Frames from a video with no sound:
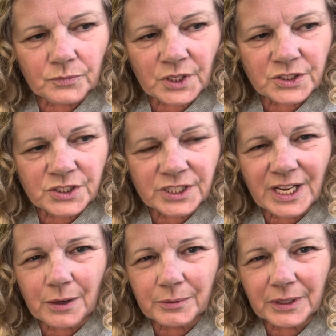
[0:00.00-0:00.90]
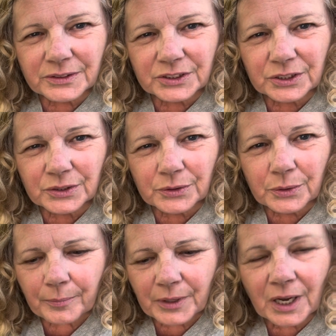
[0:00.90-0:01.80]
So now I'm going to
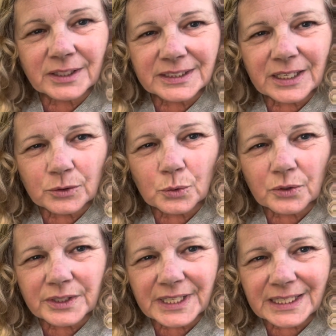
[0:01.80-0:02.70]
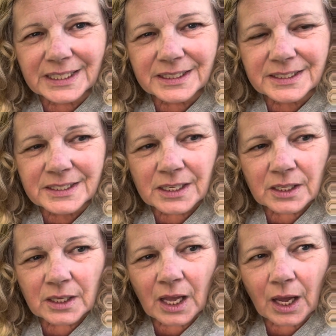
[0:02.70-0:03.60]
cut down all the dahlias
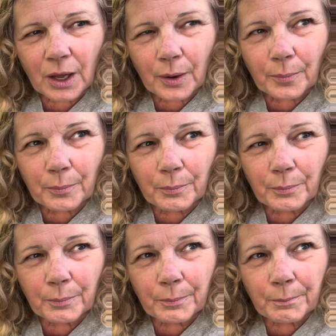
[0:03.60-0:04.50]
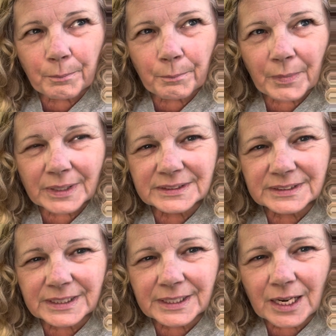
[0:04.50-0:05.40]
and
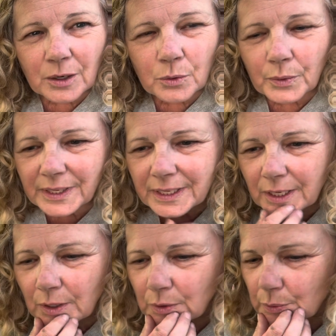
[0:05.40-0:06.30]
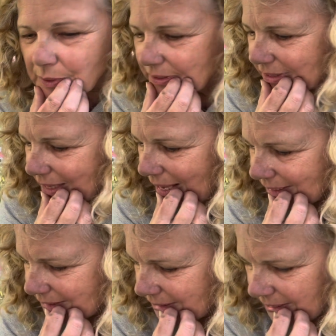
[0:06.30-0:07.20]
see how we go with
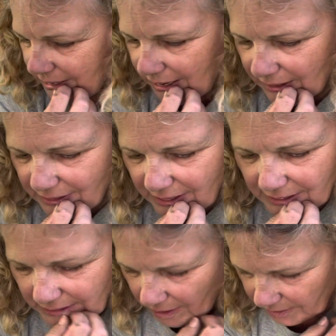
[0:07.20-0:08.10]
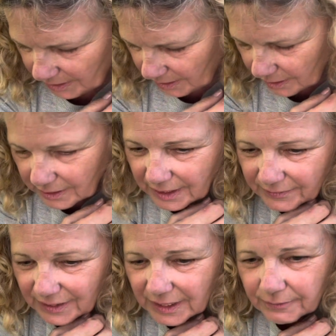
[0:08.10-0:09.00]
that, and then I think either
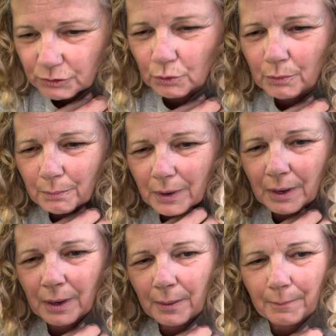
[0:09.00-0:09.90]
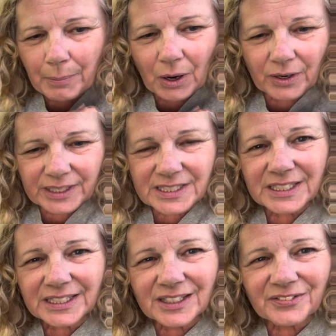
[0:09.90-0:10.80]
leaves or bark is
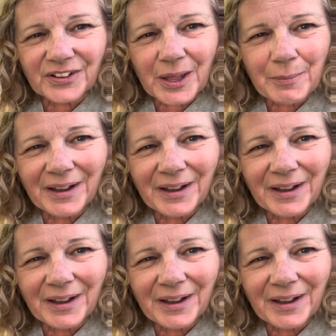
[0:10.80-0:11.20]
needed for them.